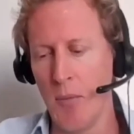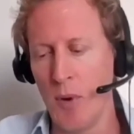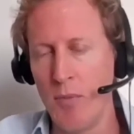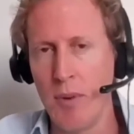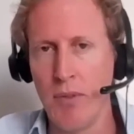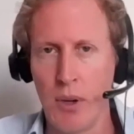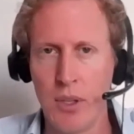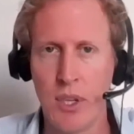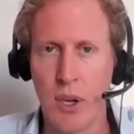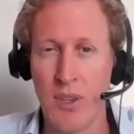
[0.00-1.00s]
we've been
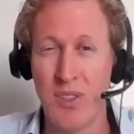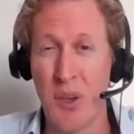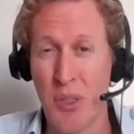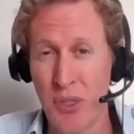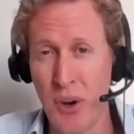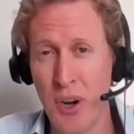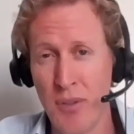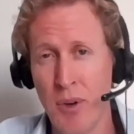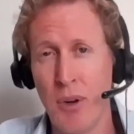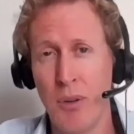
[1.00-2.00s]
focusing on, so a third
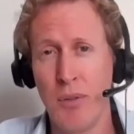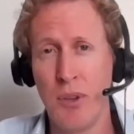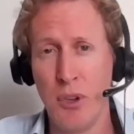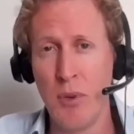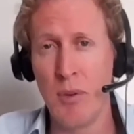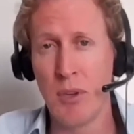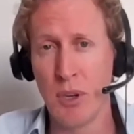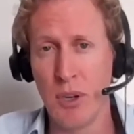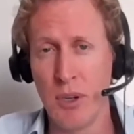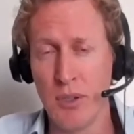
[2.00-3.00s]
of all
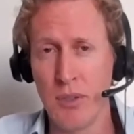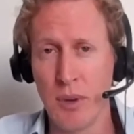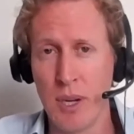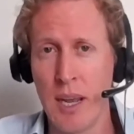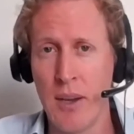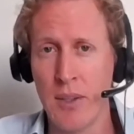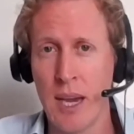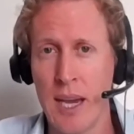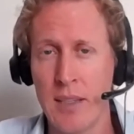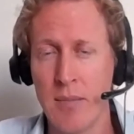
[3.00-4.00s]
human-caused greenhouse
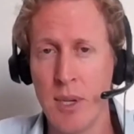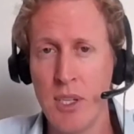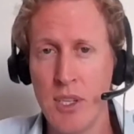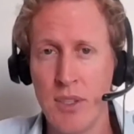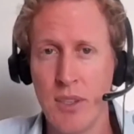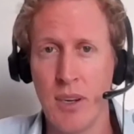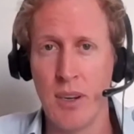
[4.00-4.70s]
gas emissions